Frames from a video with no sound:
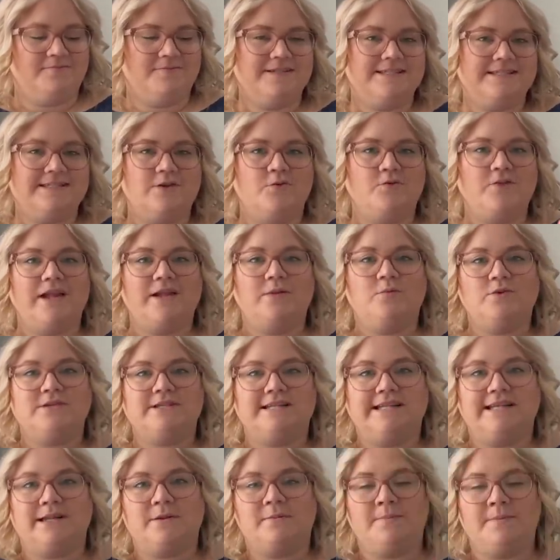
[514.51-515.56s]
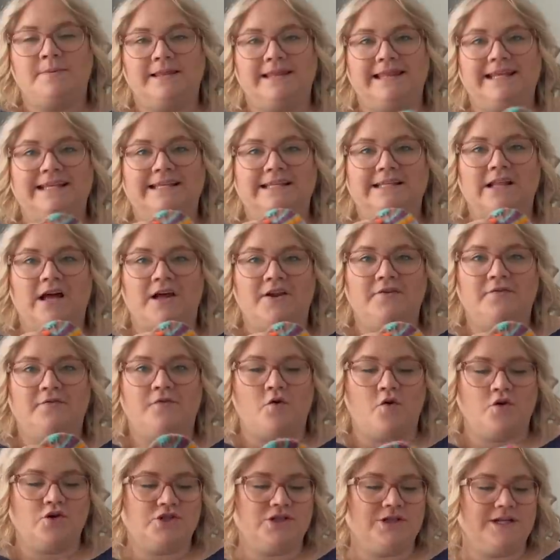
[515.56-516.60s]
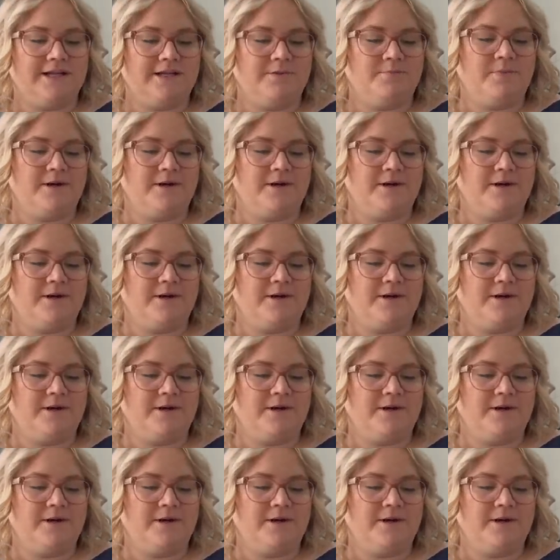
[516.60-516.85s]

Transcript: so that was a little, little unfortunate,